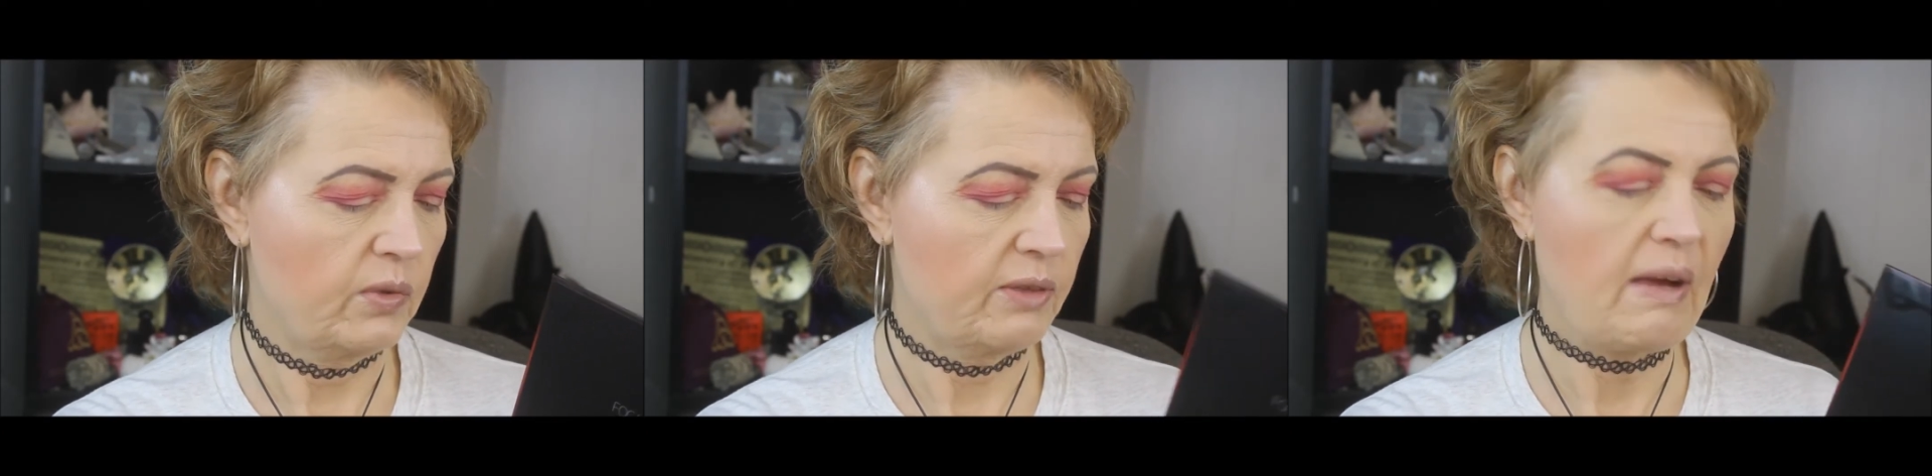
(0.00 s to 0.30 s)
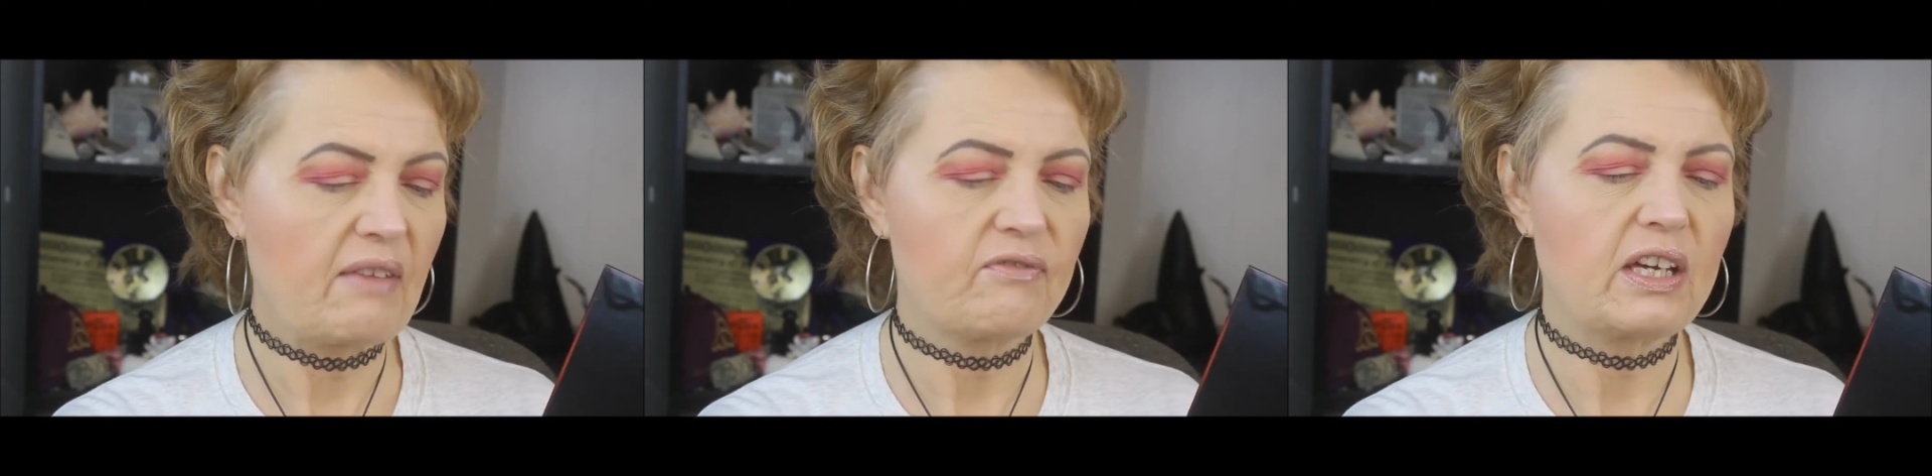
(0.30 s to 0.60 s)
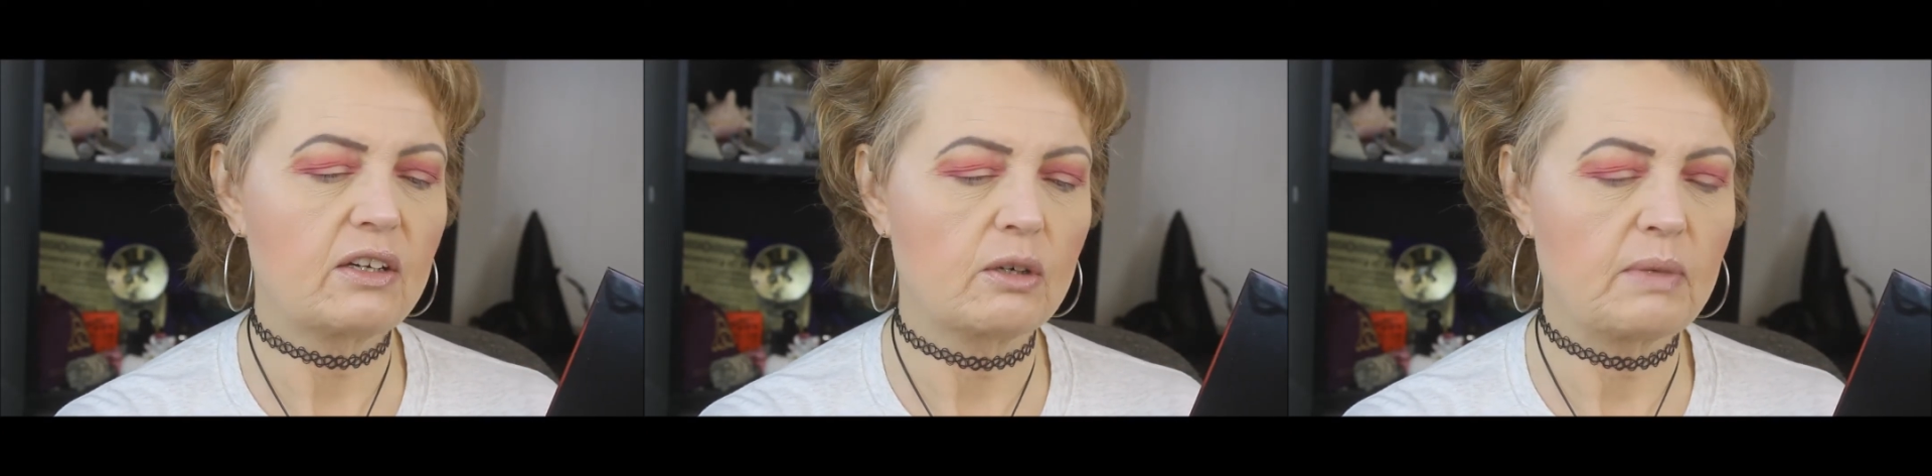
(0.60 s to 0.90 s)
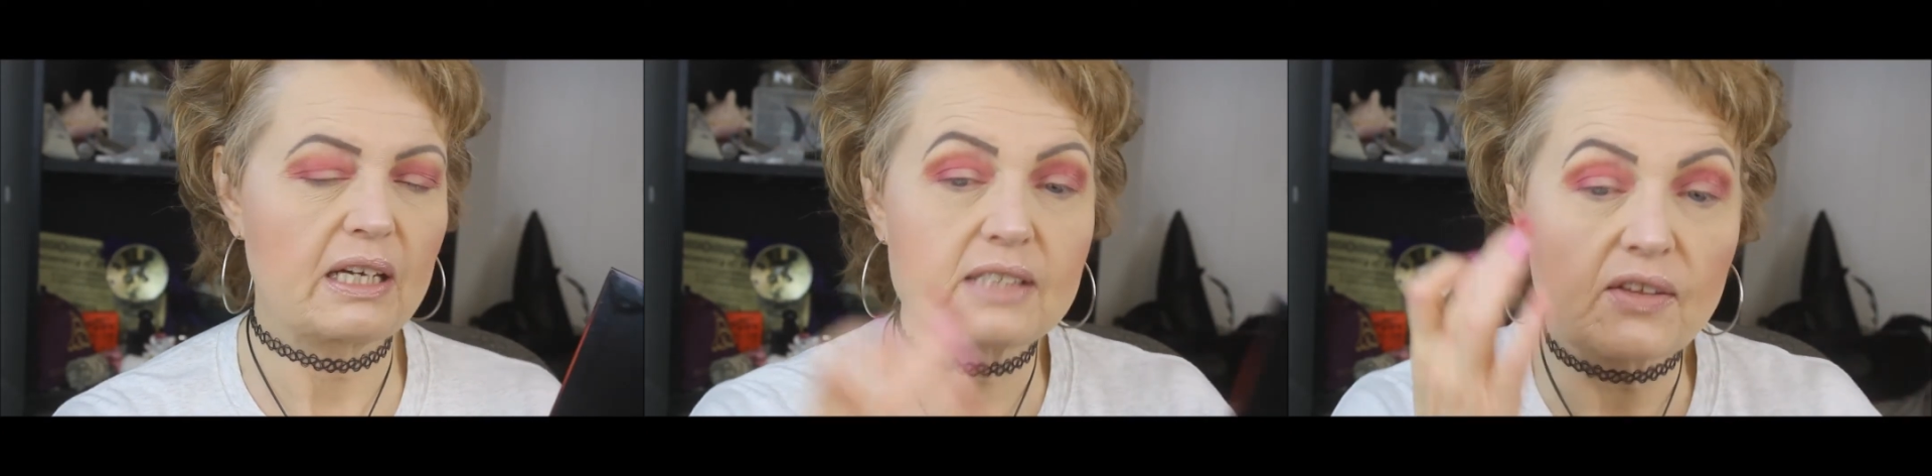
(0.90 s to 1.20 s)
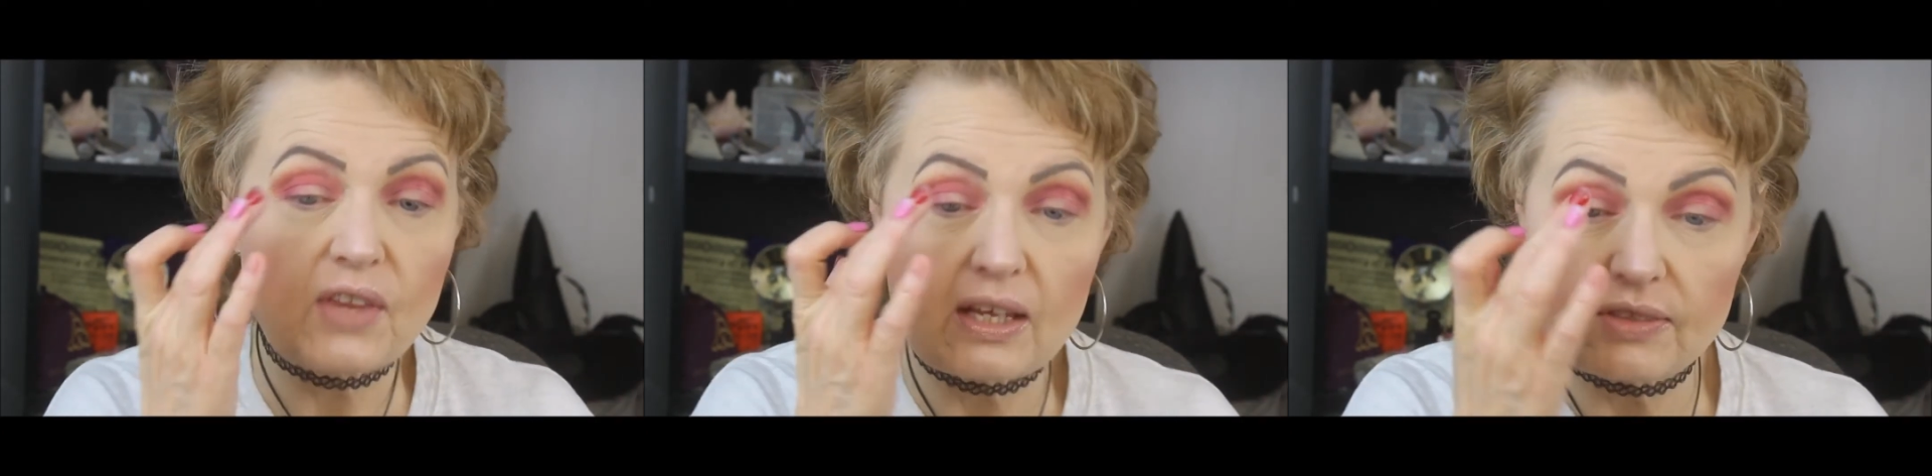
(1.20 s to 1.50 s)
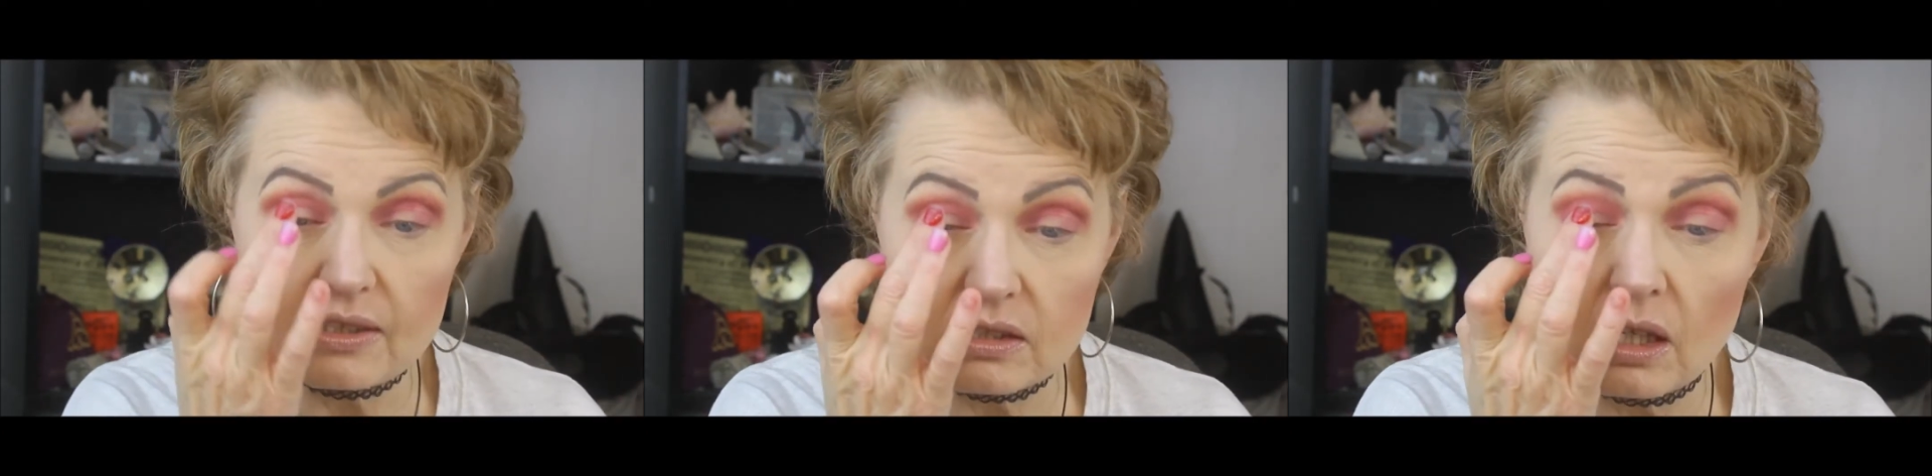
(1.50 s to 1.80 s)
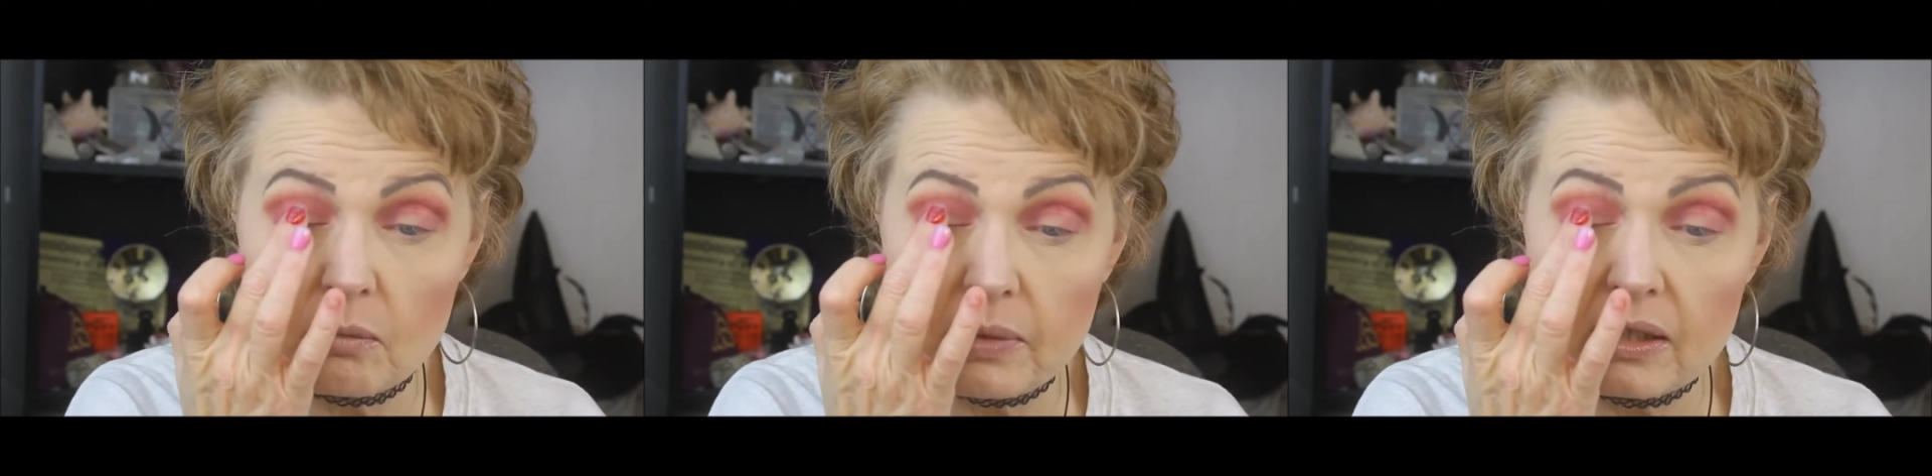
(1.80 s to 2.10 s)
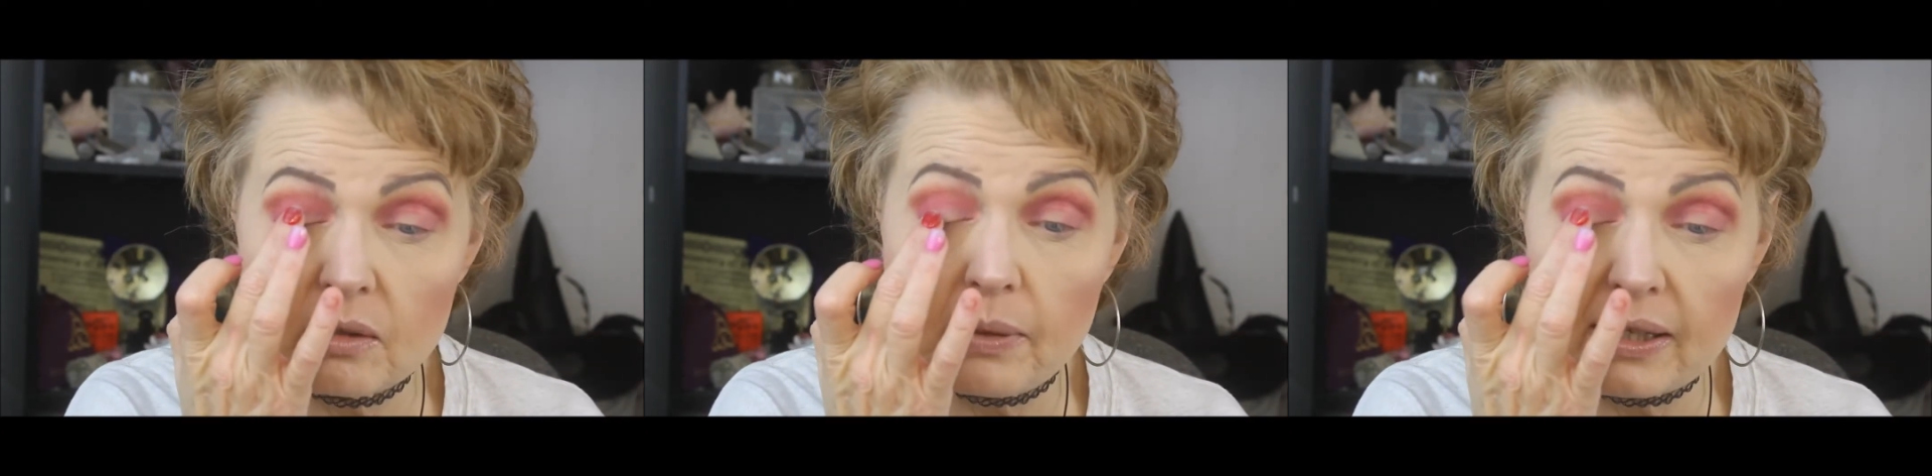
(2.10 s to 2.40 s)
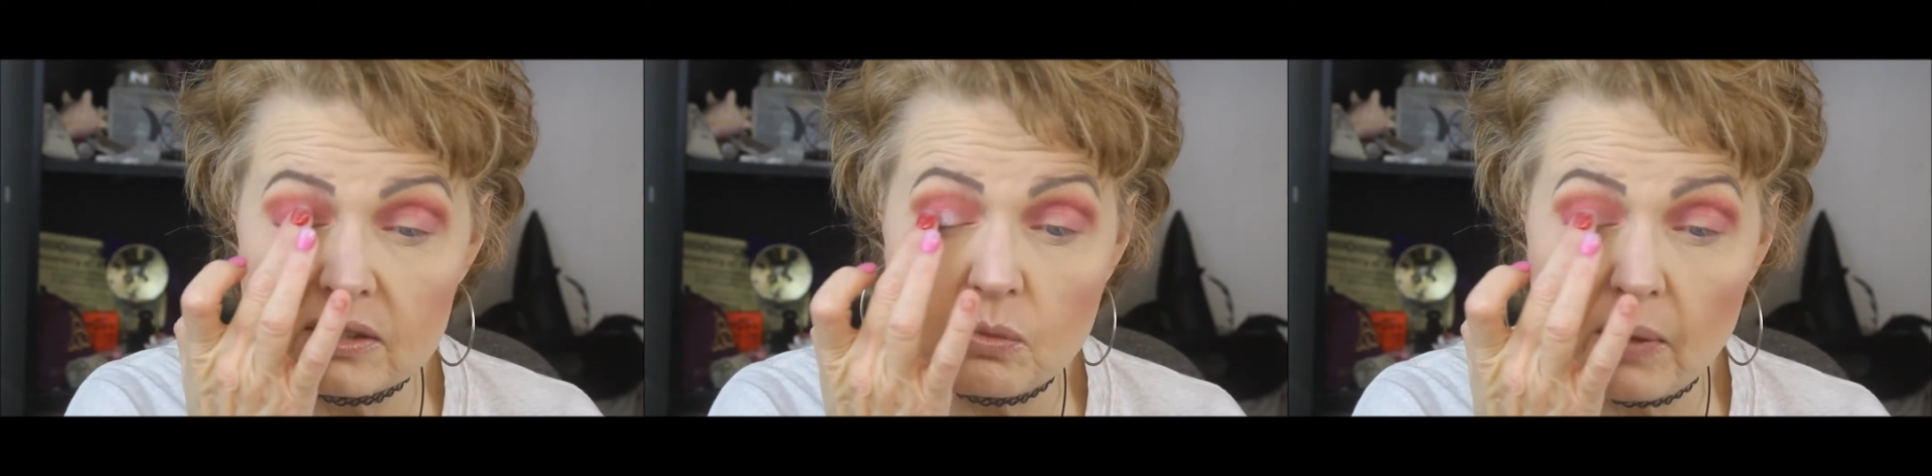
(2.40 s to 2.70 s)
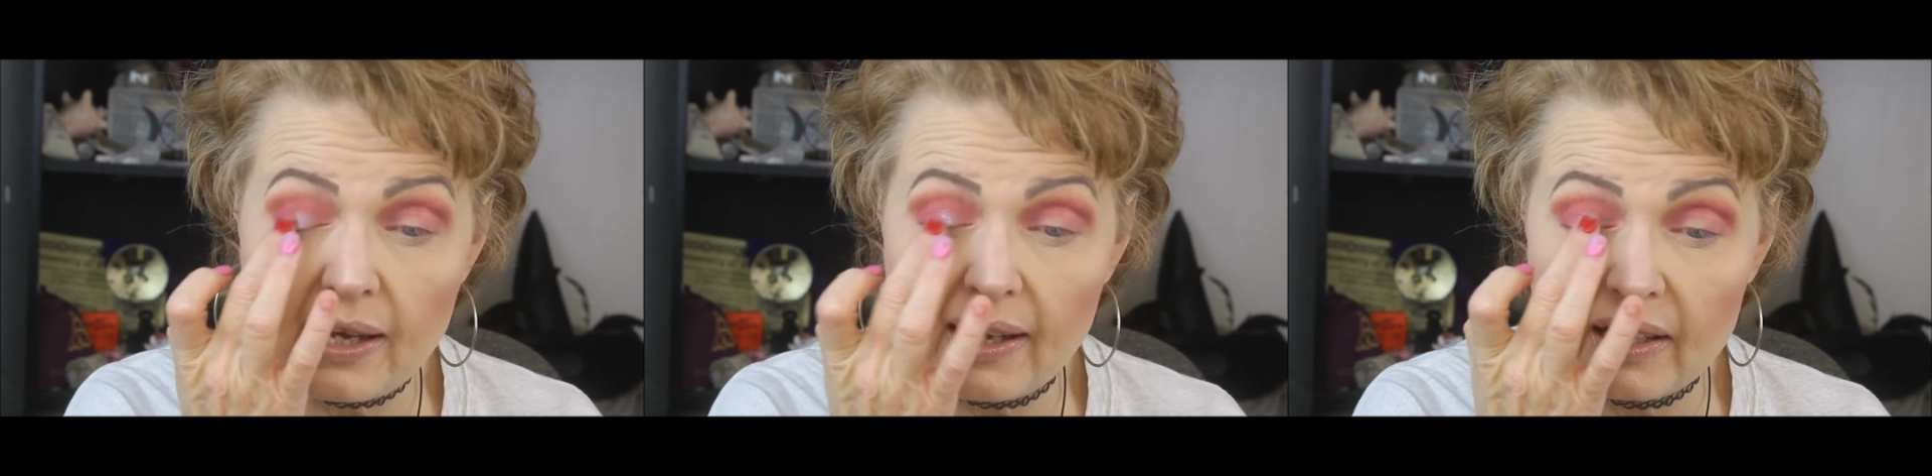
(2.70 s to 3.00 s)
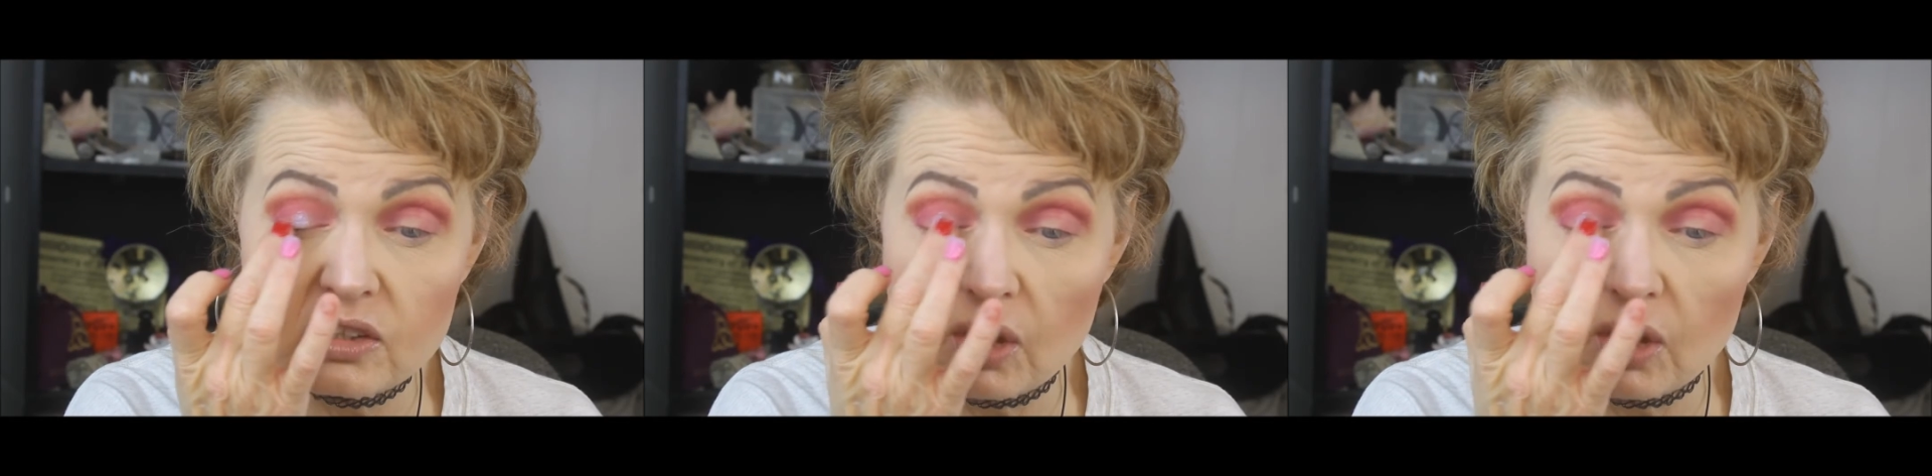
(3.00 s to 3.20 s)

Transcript: with my finger, because I think that's going to be the best way